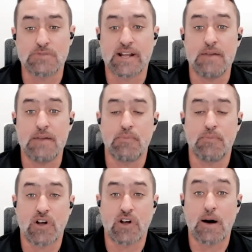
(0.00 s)
but getting people
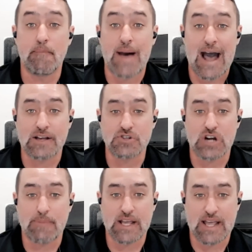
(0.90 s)
to come back and
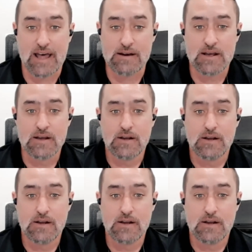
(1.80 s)
shop again